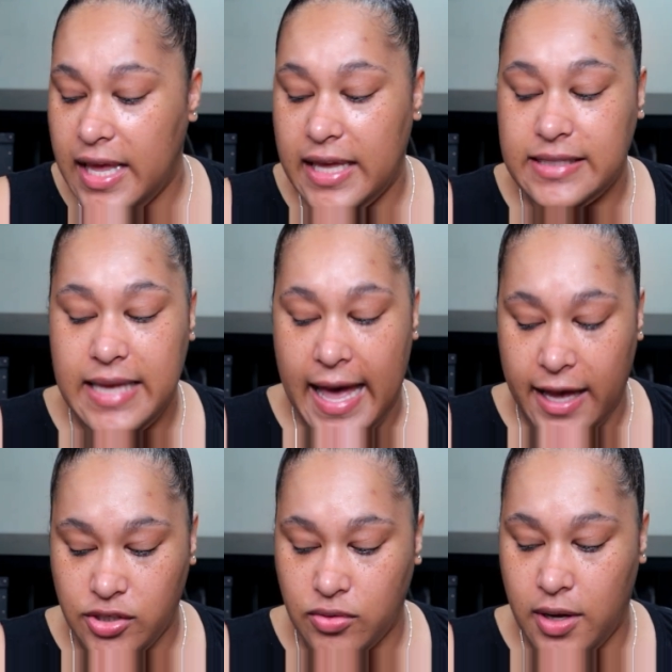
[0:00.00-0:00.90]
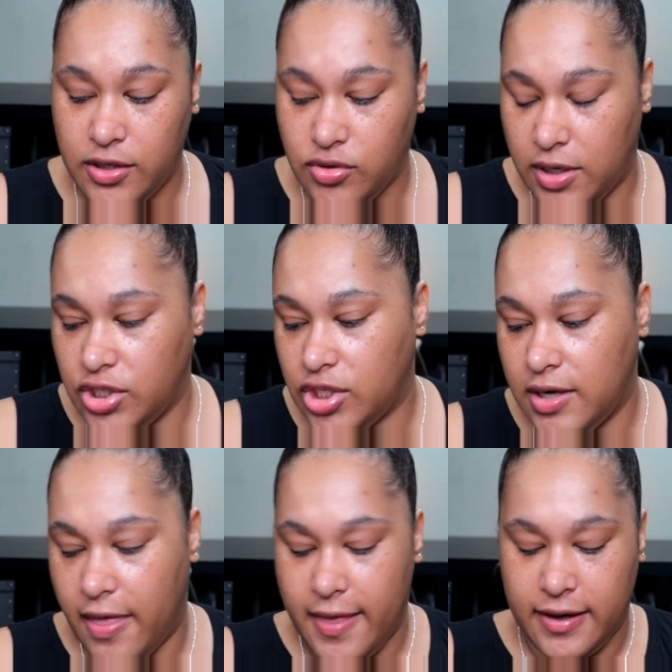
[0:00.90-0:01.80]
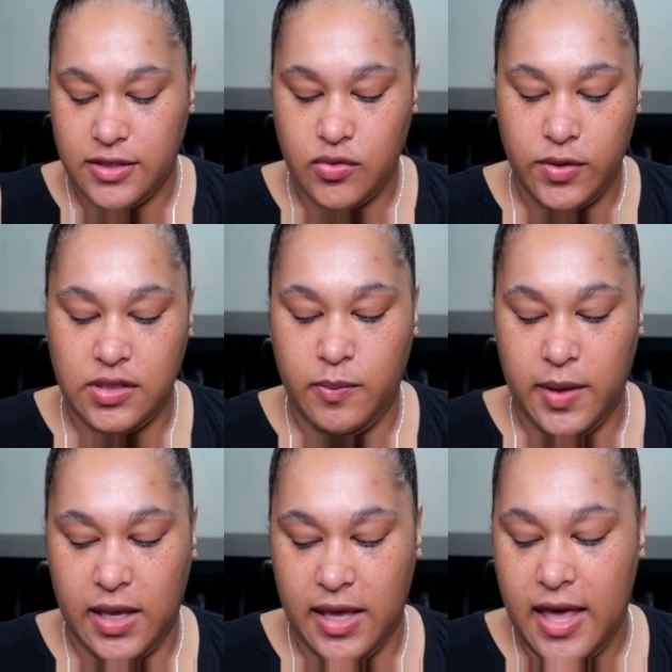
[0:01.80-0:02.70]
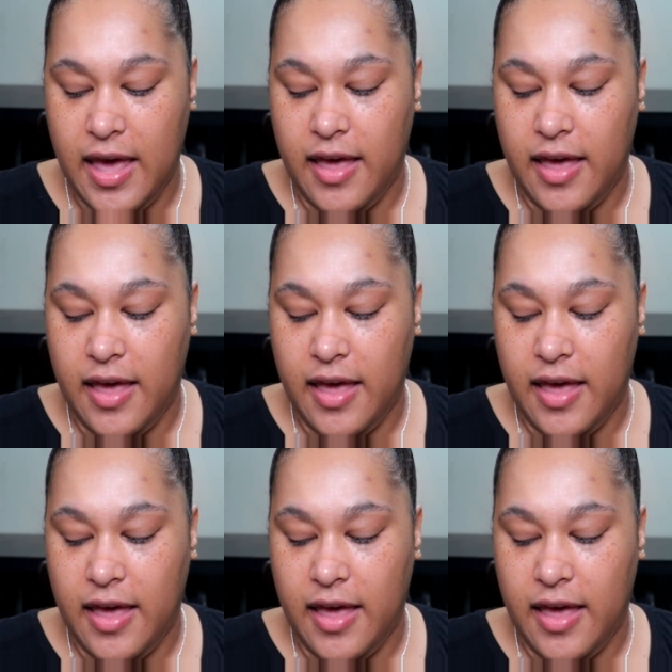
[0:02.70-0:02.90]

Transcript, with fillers: is actual hydration, and that is going to be